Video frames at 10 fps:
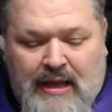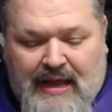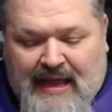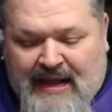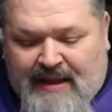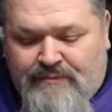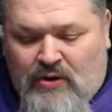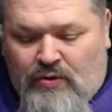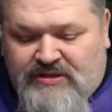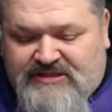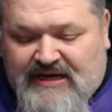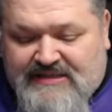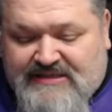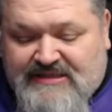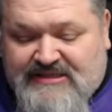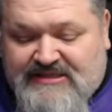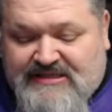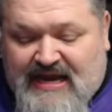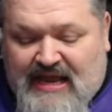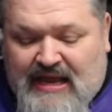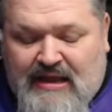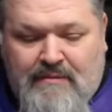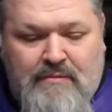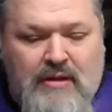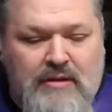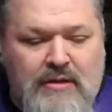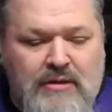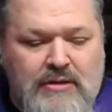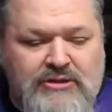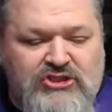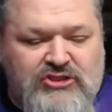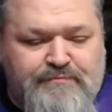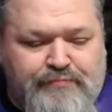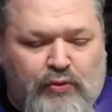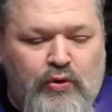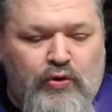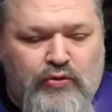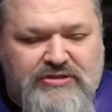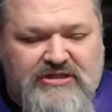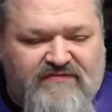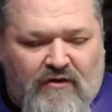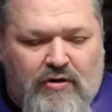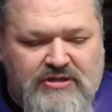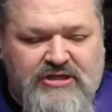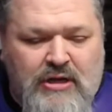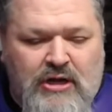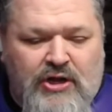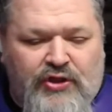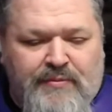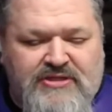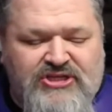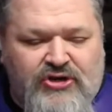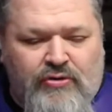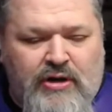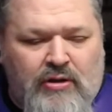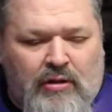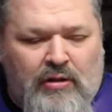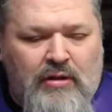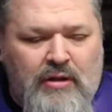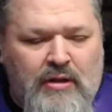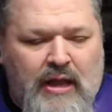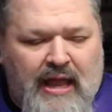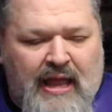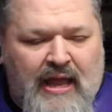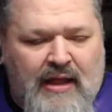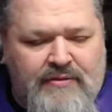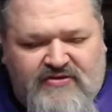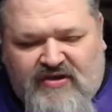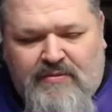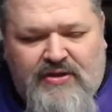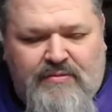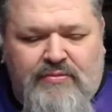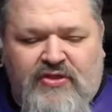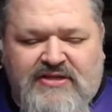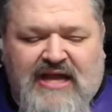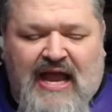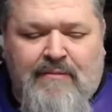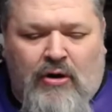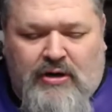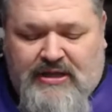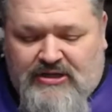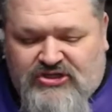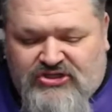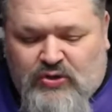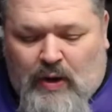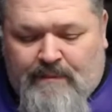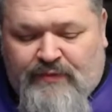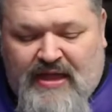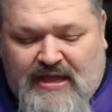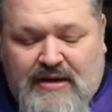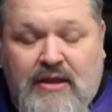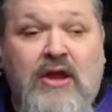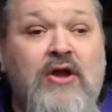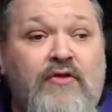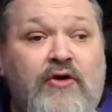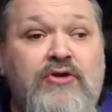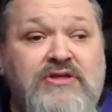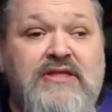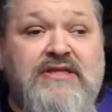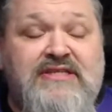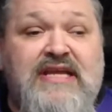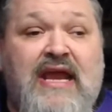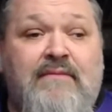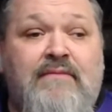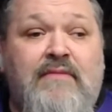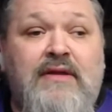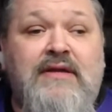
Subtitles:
and I'm noticing it's the same sprues as far as the material and some of the die markings. So I'm thinking they're using the same